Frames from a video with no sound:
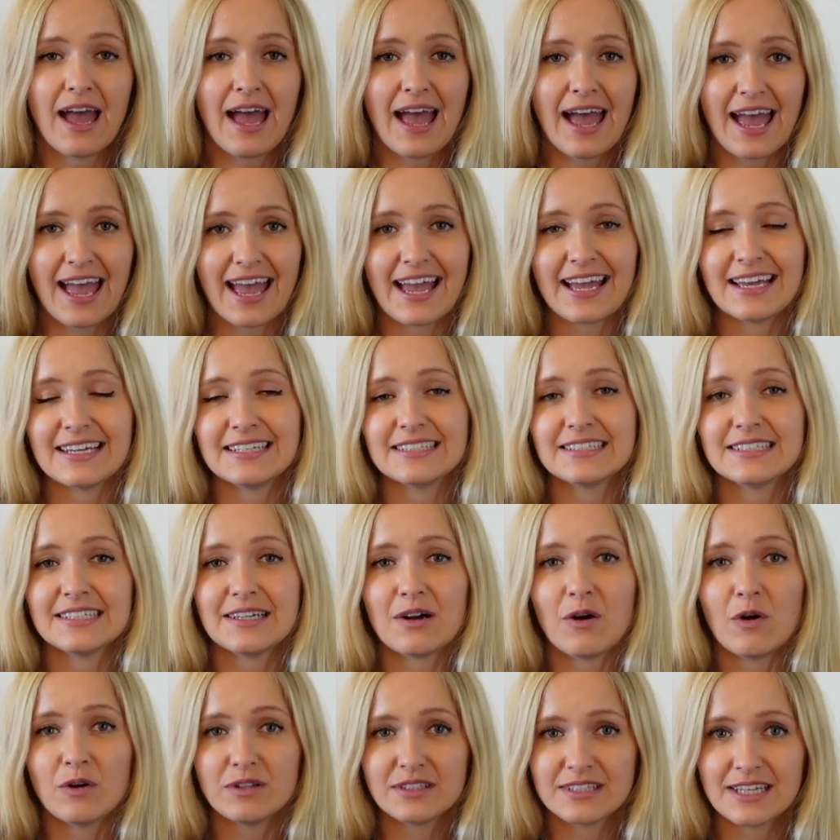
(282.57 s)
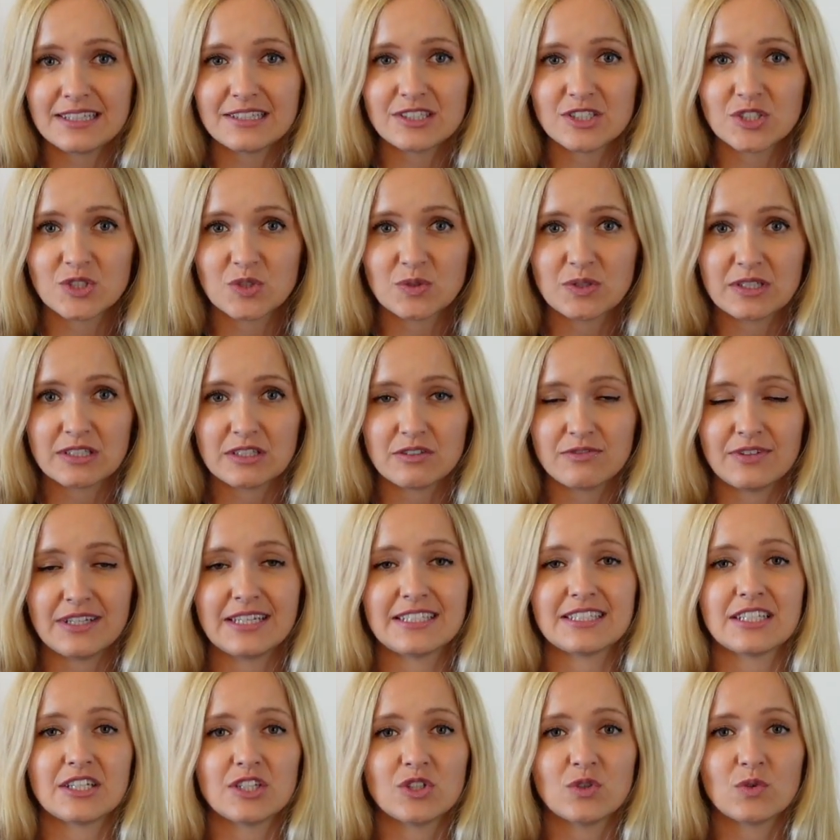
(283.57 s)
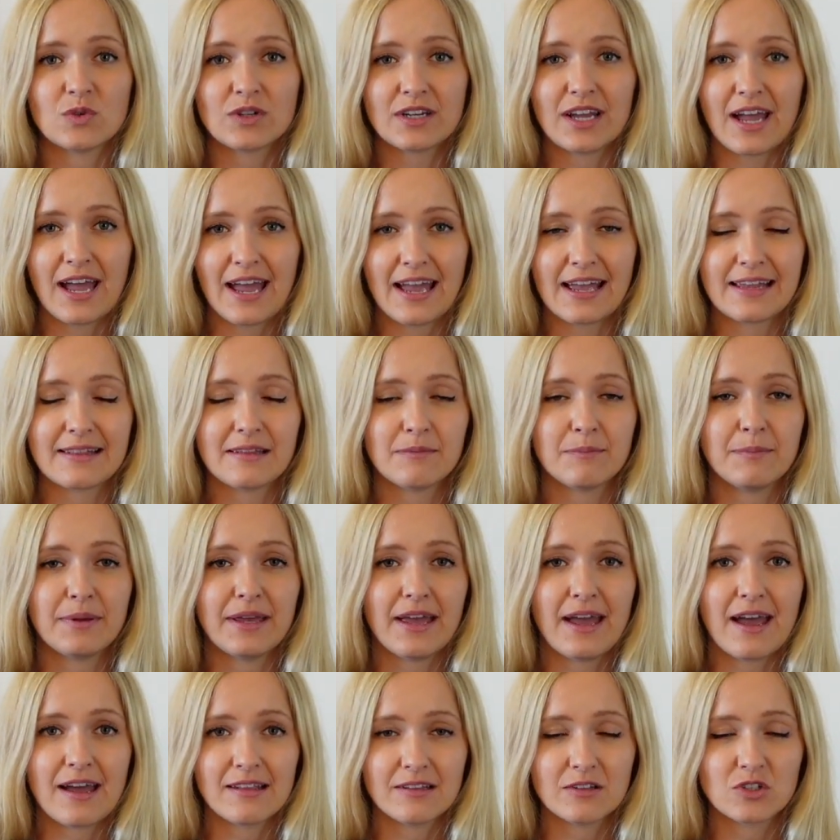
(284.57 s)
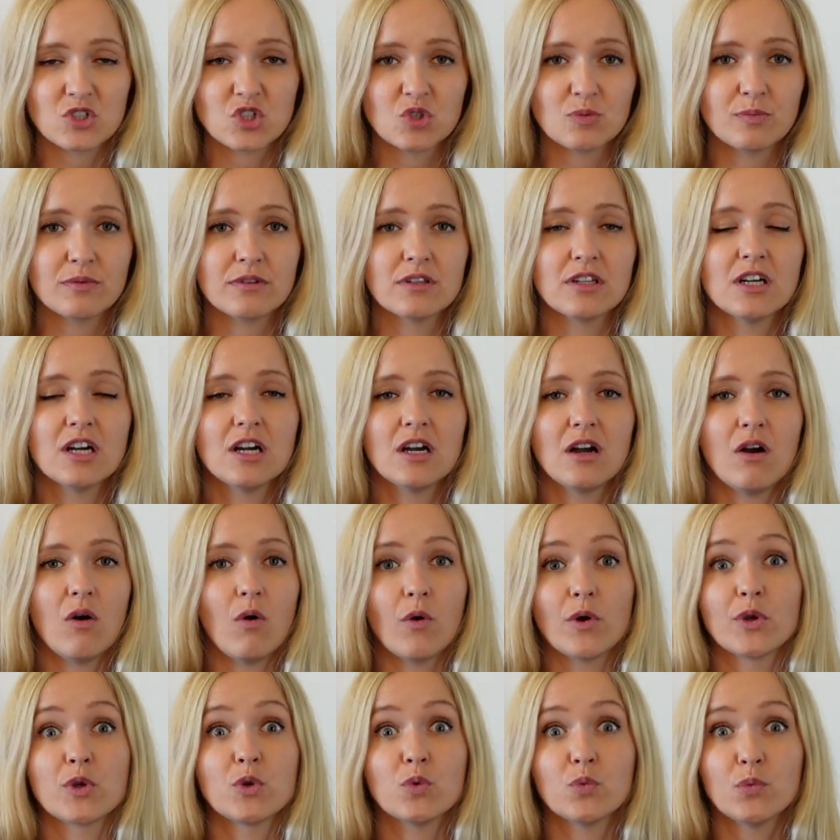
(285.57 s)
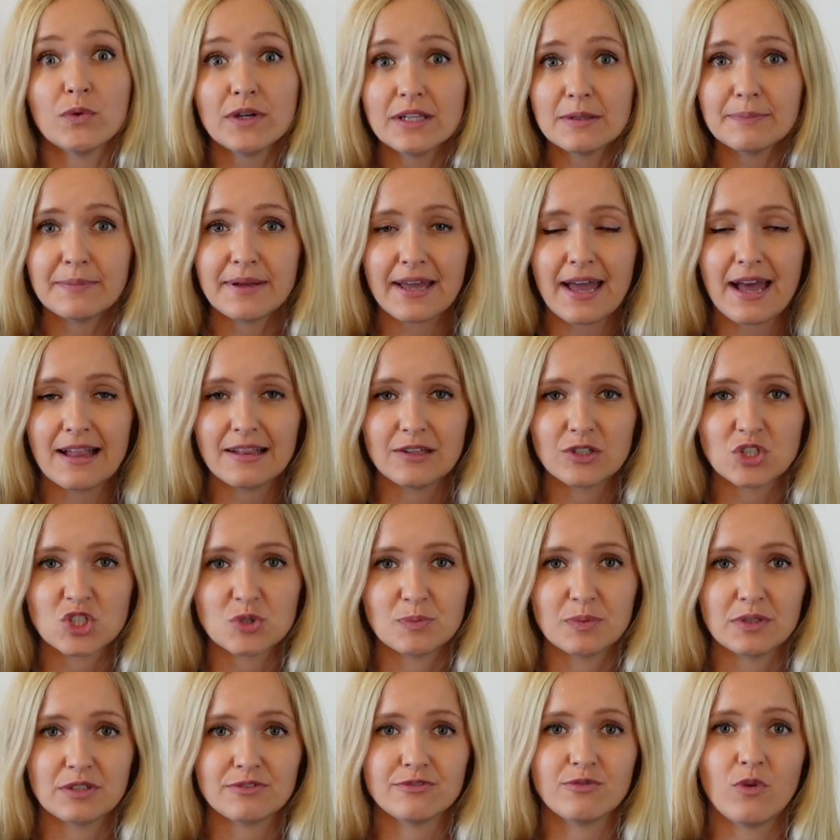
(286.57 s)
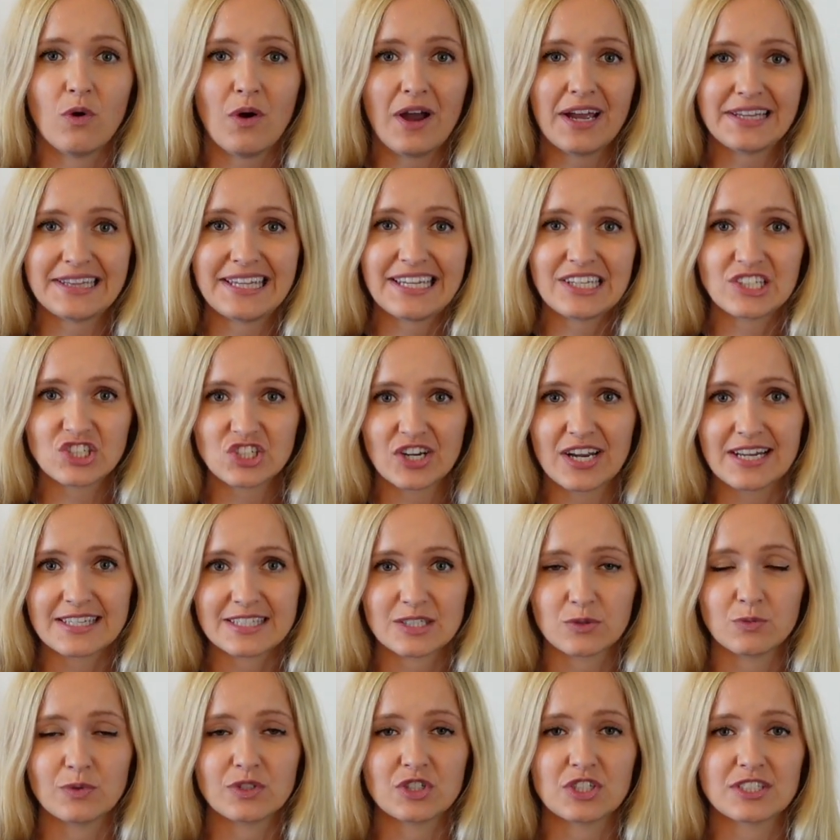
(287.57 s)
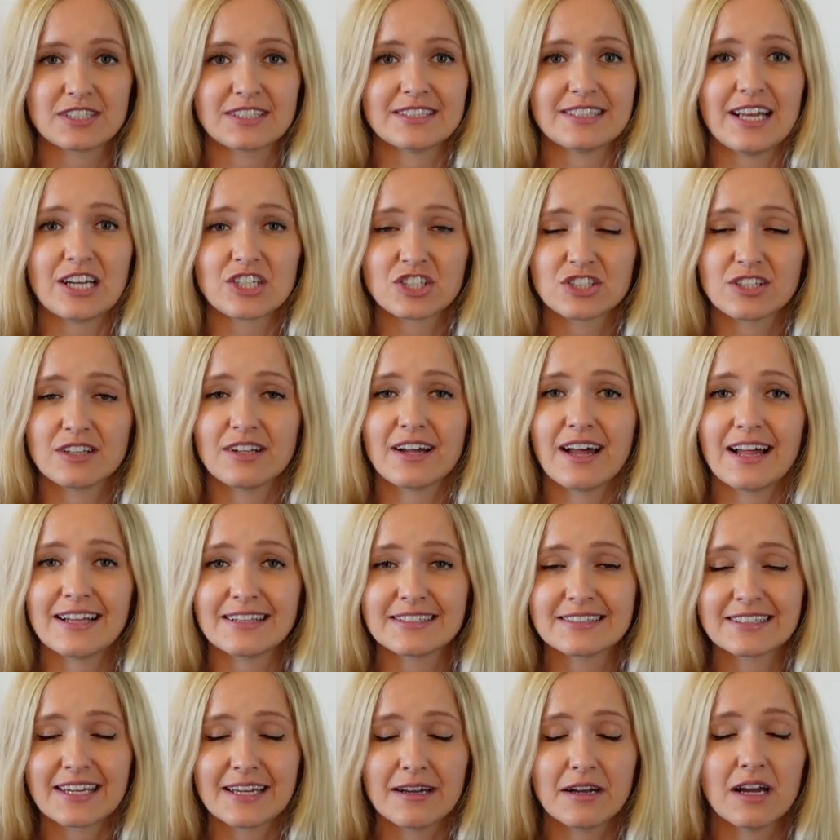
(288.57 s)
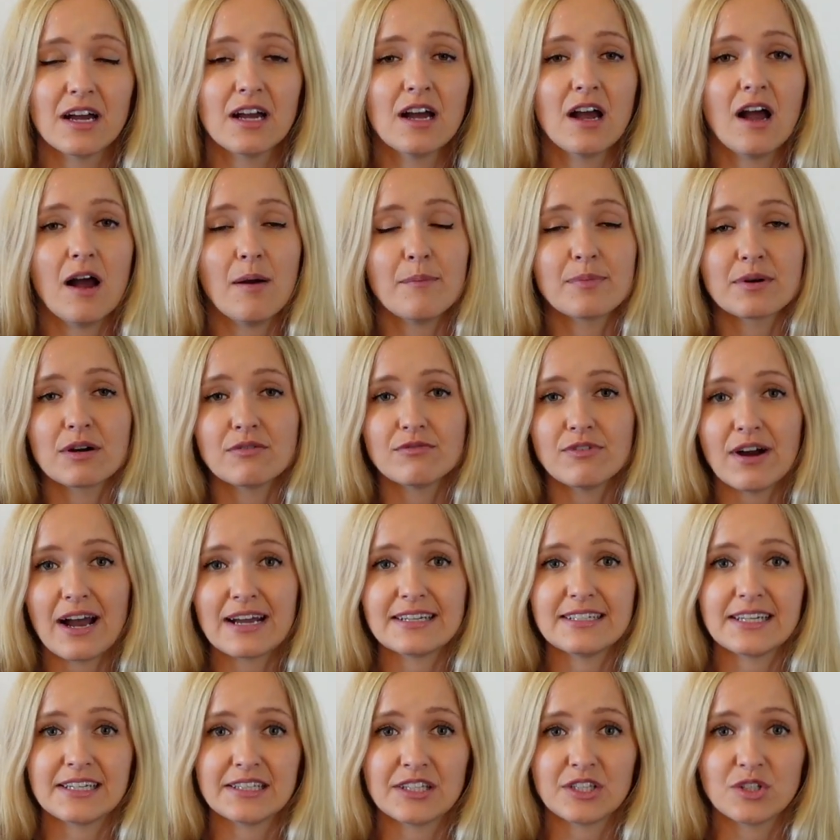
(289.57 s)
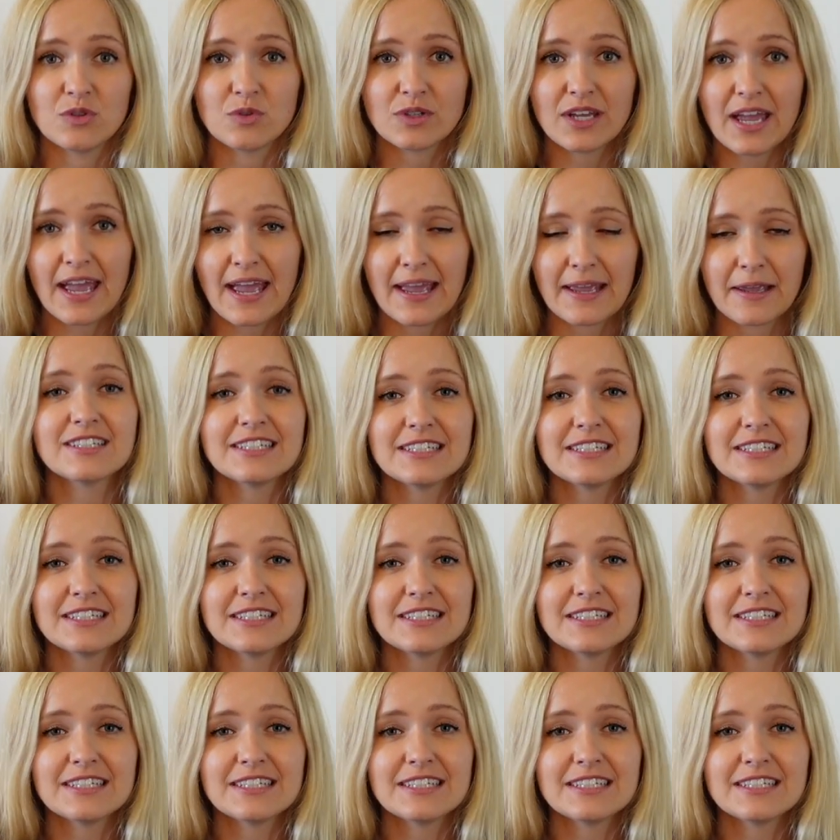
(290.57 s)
And on that student visa, you can be eligible, or you will be eligible for NHS, which is National Healthcare Provider in the UK.